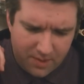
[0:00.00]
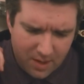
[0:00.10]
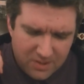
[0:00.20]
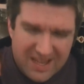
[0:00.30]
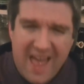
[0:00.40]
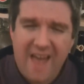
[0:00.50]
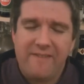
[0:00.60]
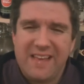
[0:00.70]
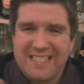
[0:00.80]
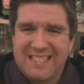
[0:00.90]
those
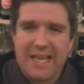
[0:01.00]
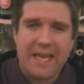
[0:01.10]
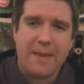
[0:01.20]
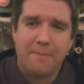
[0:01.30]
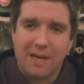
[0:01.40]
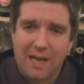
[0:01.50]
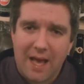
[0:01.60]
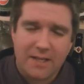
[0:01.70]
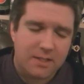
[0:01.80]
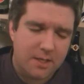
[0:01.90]
heavy, sticky
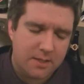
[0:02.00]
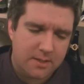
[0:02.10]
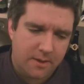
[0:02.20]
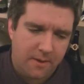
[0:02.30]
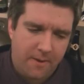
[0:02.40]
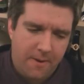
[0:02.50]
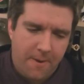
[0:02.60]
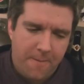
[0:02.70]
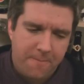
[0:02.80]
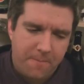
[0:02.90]
molasses,
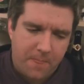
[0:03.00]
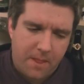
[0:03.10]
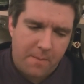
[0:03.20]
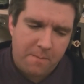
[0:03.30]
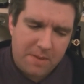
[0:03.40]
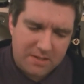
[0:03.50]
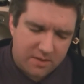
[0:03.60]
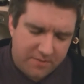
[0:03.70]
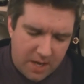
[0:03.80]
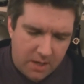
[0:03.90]

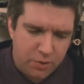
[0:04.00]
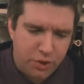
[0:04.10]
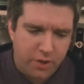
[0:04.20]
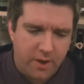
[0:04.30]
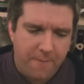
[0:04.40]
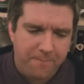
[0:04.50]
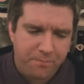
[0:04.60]
muscovado sugar,